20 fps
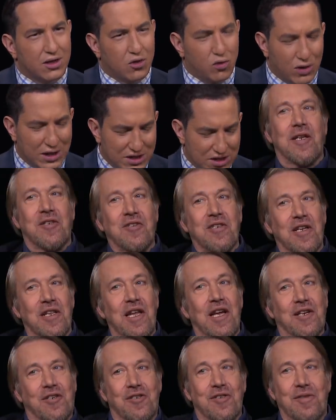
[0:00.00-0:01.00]
And Chris, is
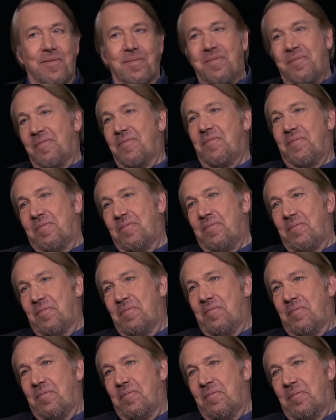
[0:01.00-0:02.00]
that because
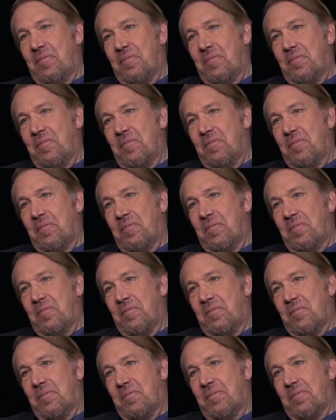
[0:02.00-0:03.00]
only
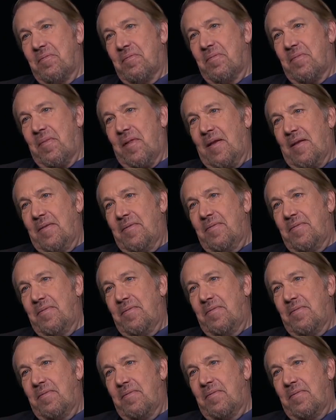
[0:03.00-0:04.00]
state actors
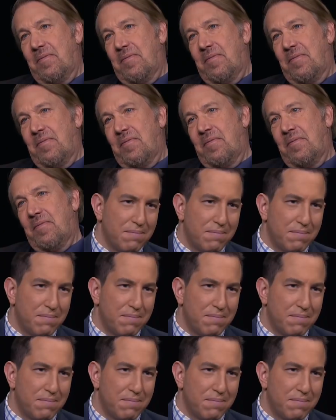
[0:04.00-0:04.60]
would have the